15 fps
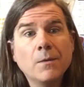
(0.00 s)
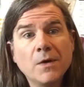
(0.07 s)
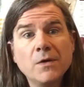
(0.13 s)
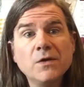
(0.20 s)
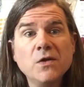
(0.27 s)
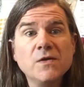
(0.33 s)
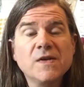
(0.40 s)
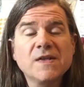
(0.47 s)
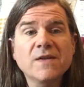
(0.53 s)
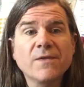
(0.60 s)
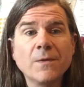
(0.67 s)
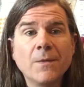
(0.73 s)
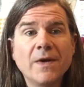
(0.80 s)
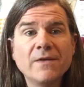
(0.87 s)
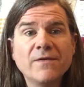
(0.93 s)
We'll use a
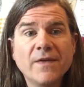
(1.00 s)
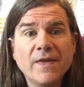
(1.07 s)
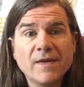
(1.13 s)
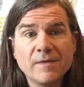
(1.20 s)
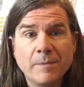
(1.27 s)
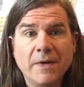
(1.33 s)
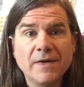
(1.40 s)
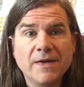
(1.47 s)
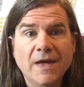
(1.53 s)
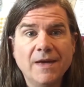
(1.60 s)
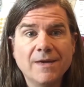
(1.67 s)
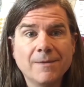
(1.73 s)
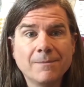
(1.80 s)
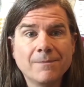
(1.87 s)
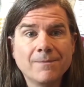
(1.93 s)
different one for this mug
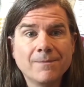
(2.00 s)
cake.